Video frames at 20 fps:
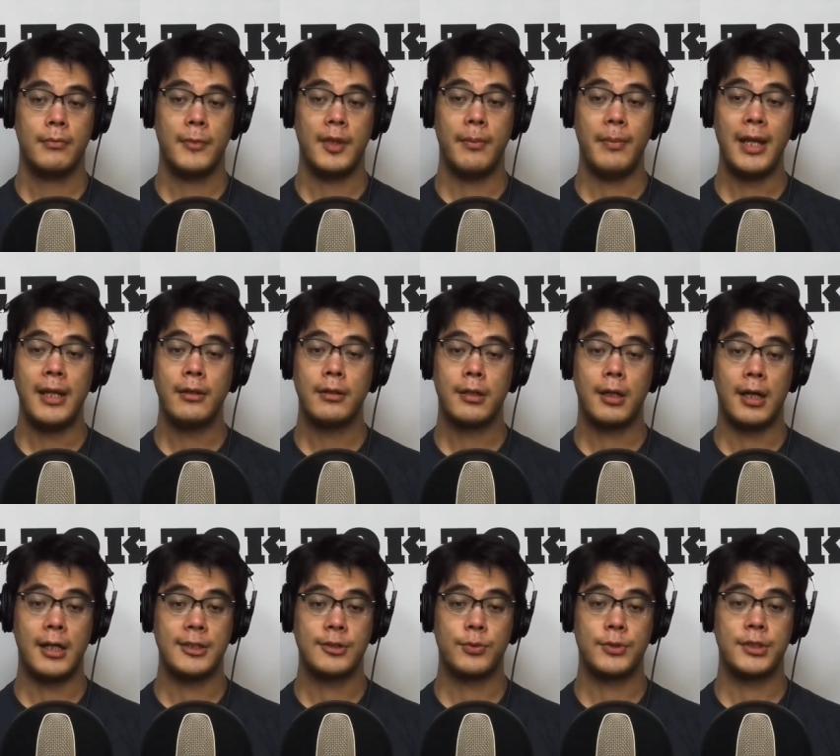The main
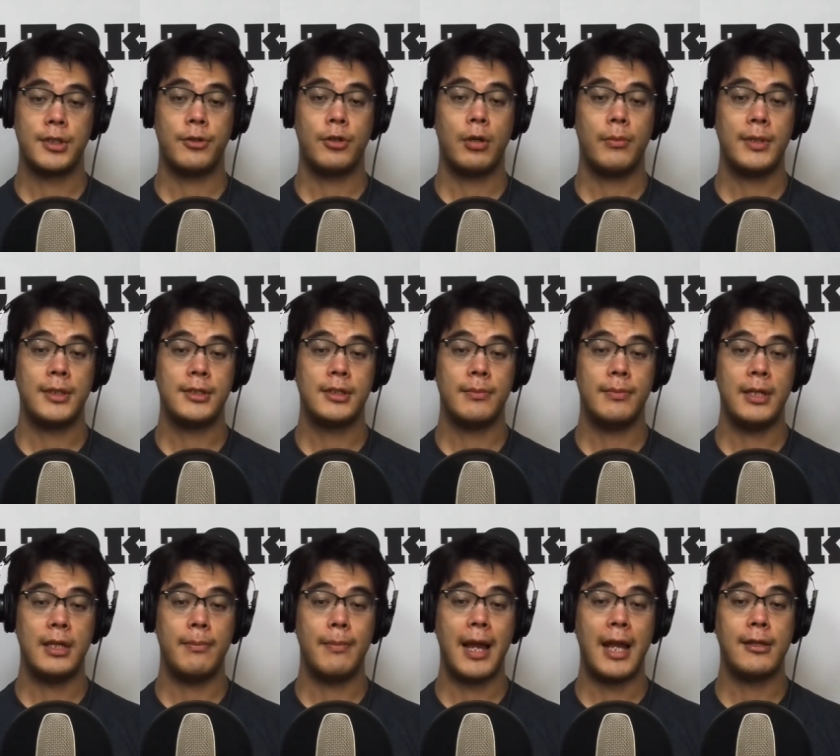cause was determined to
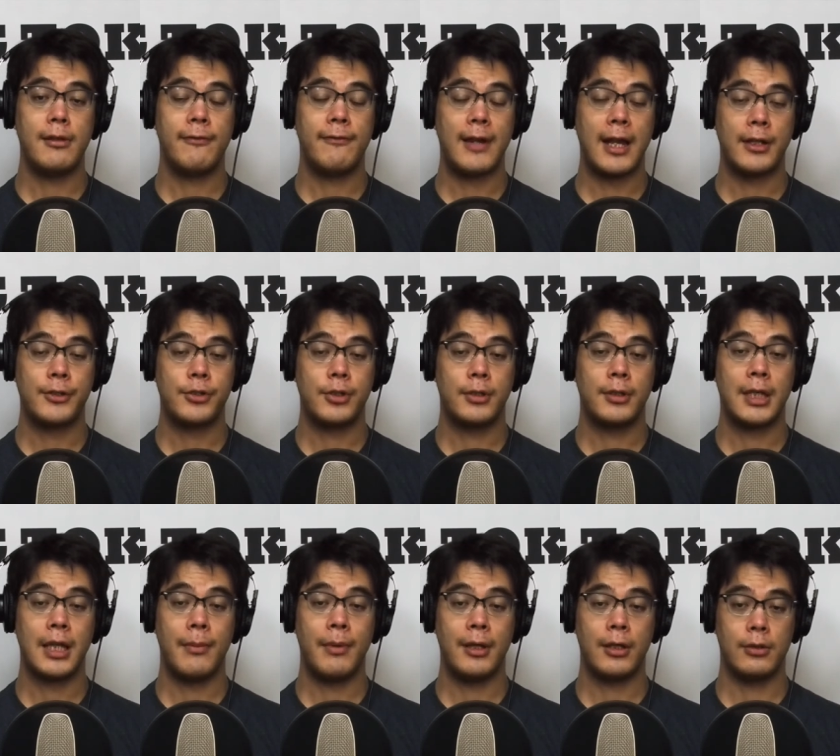be manufactured
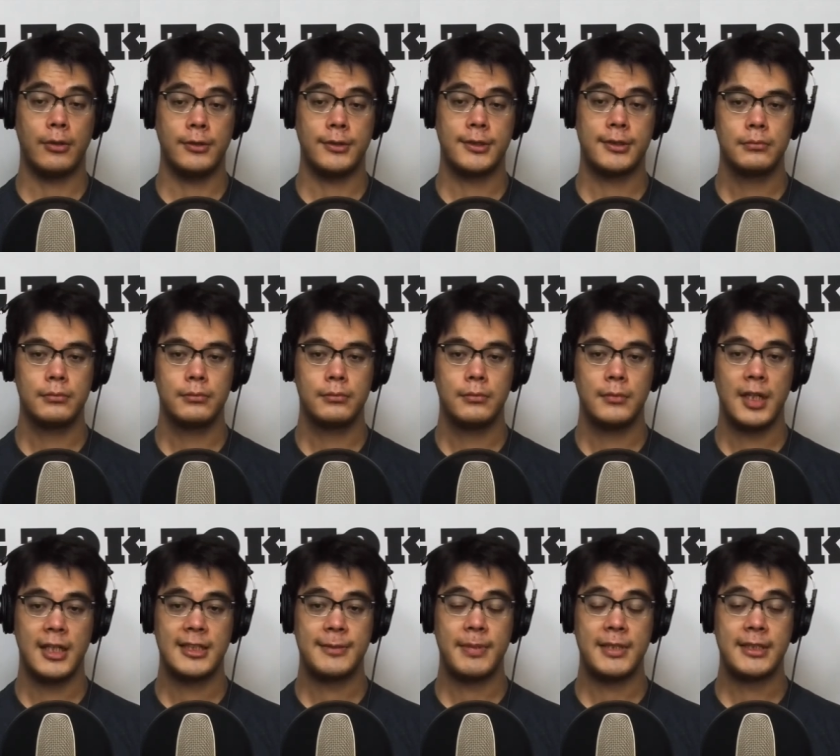chemicals,
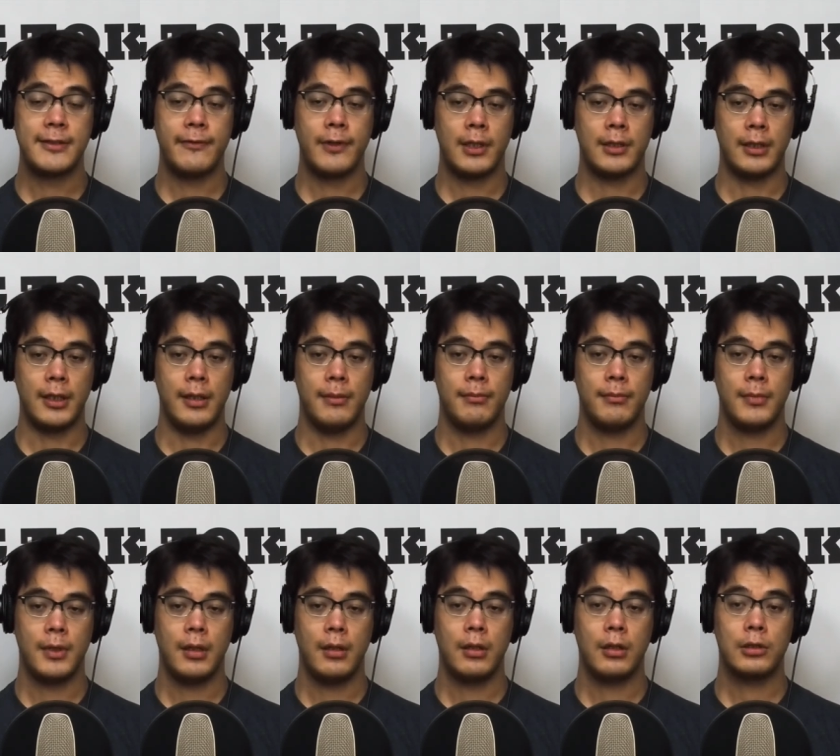specifically
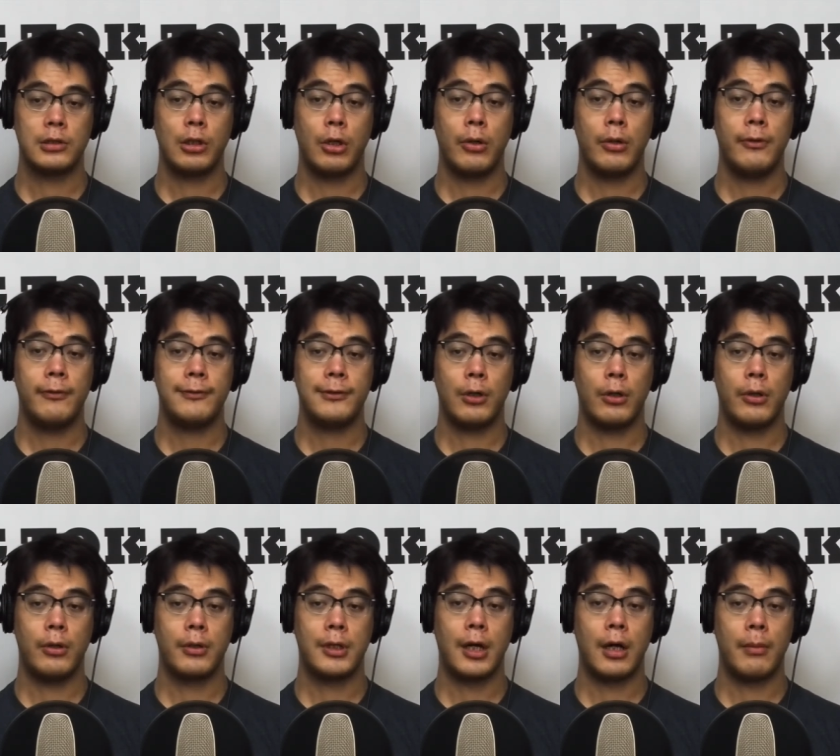
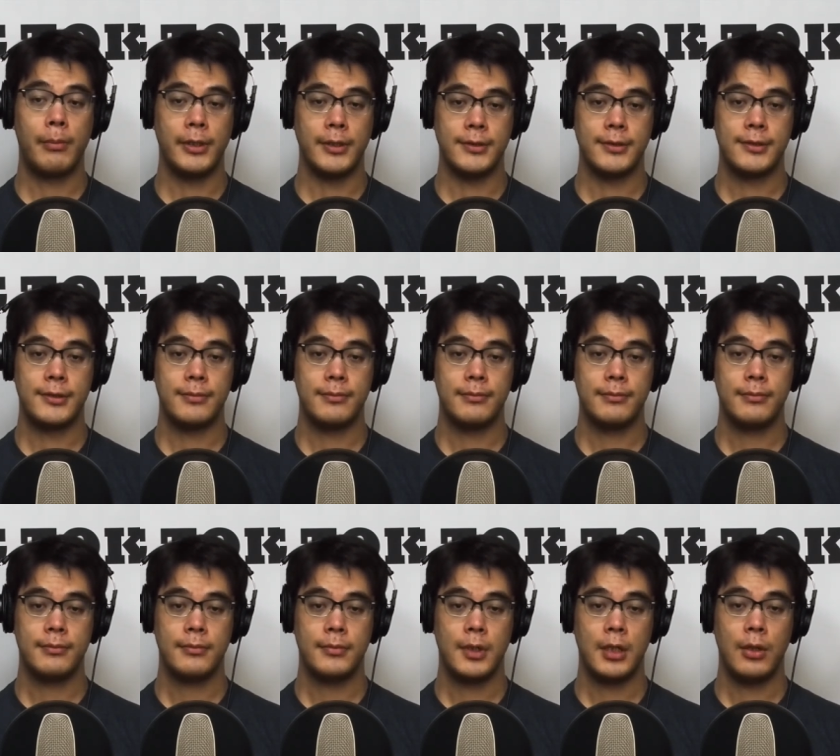chlorofluorocarbons,
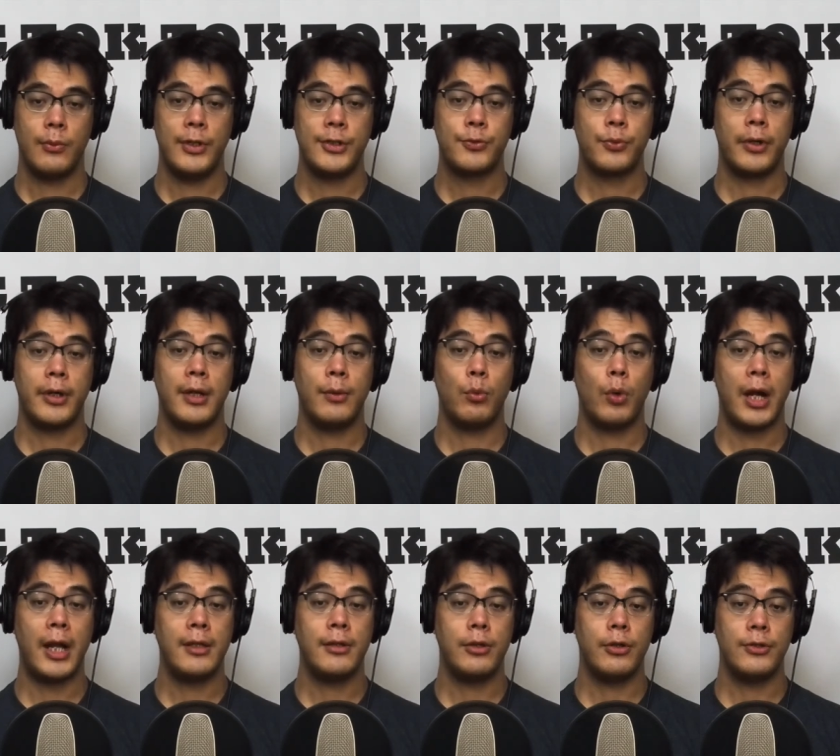which were in
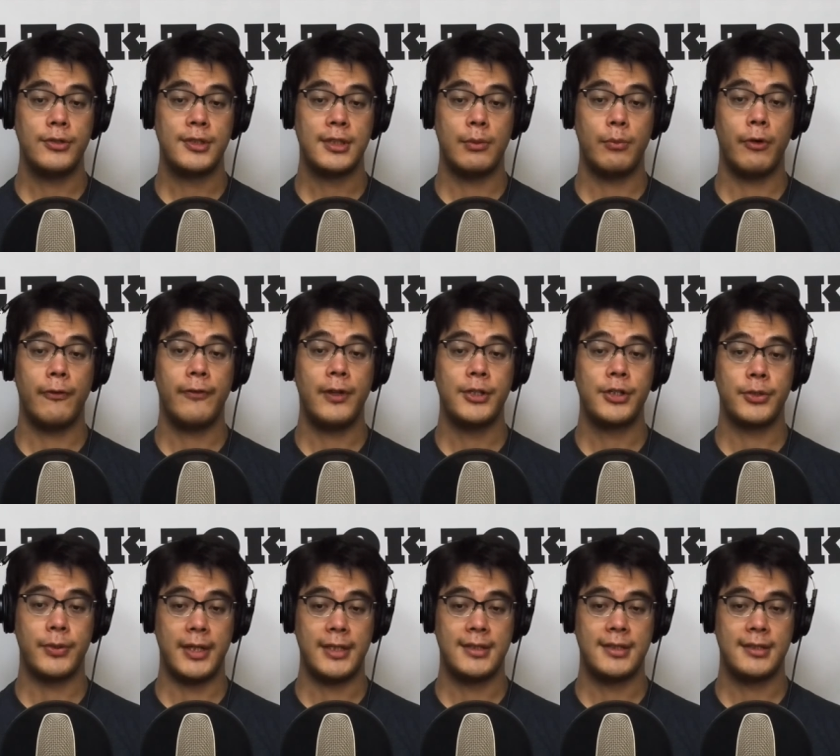wide use in
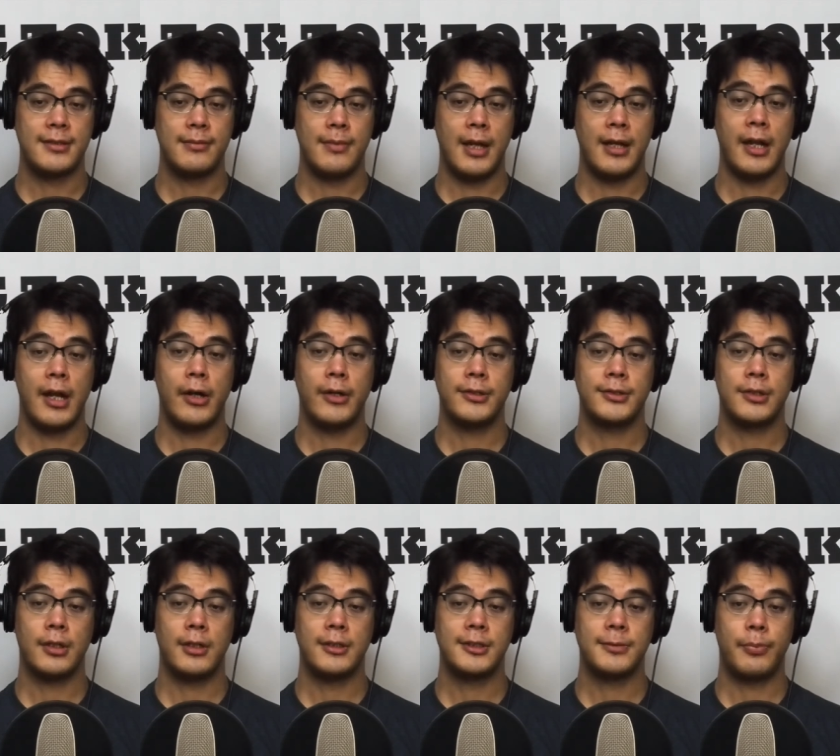refrigerants and
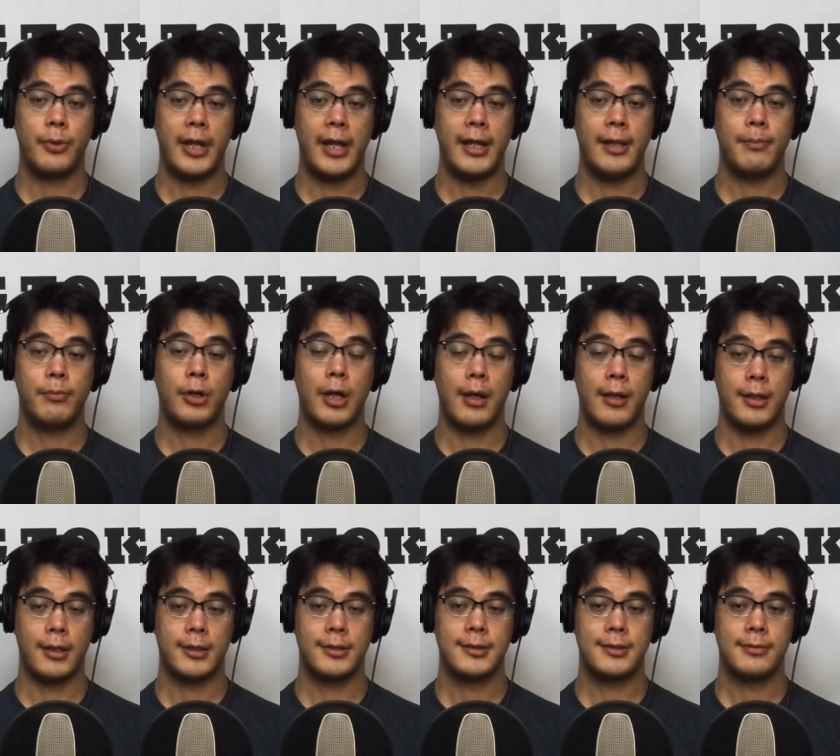aerosol spray
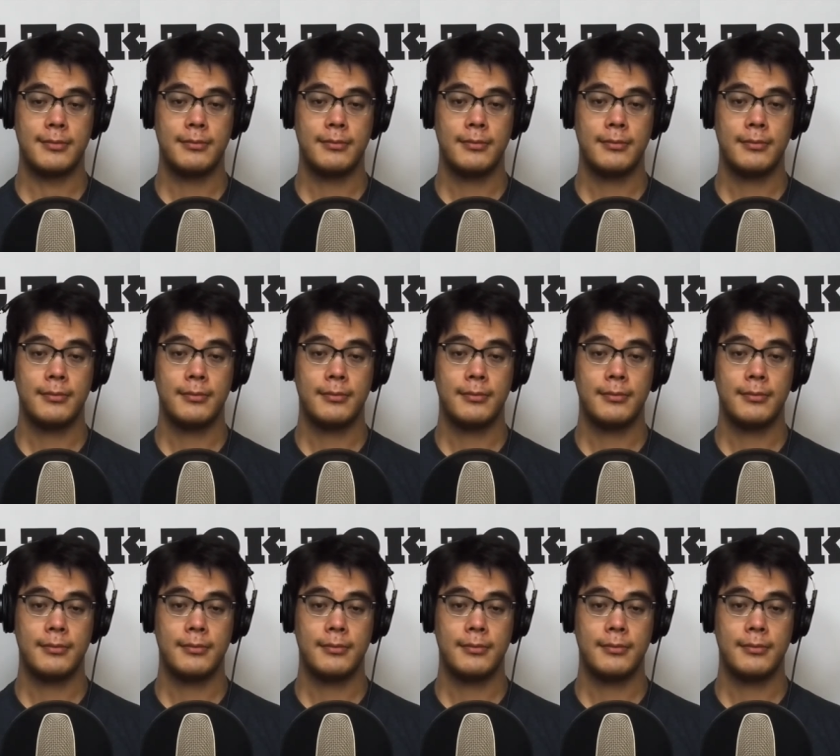products.